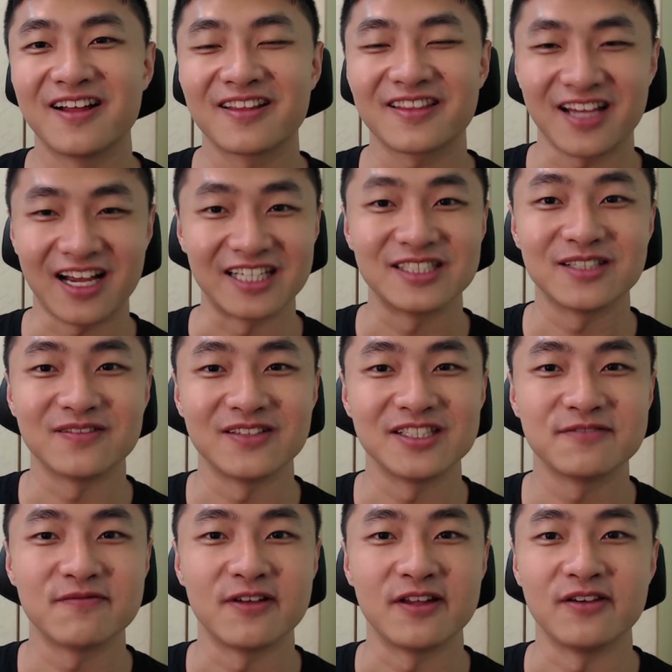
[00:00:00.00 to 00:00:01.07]
title of this
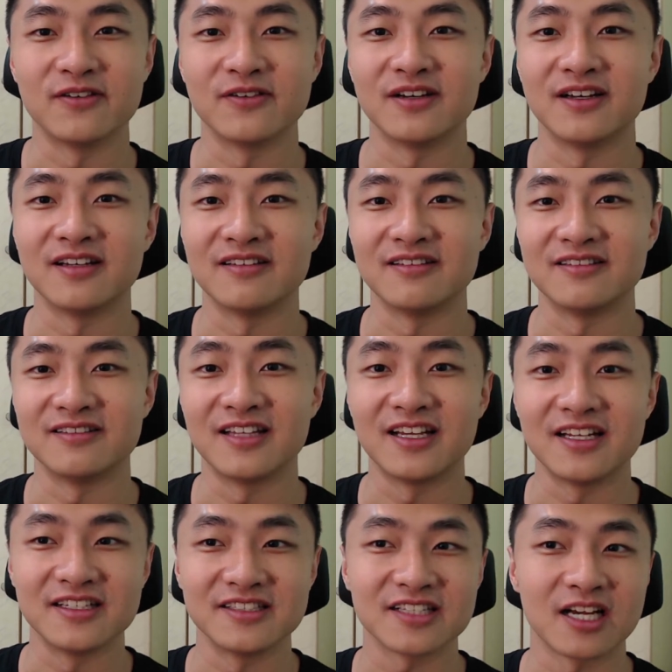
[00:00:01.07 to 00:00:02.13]
video, and that
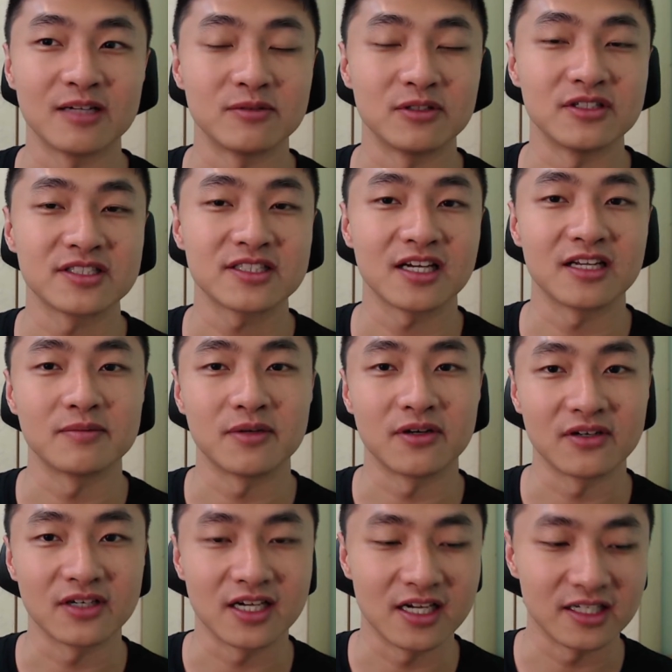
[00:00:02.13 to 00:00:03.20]
is I'm going to start a
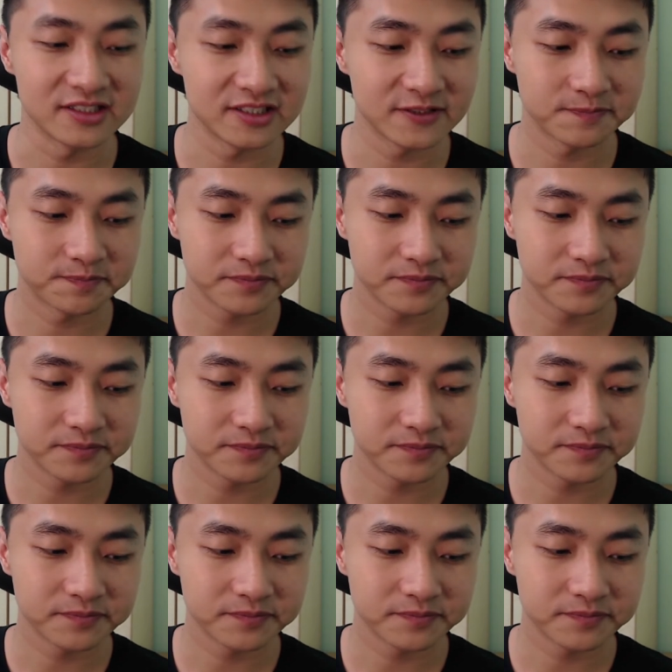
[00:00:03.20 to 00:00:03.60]
podcast.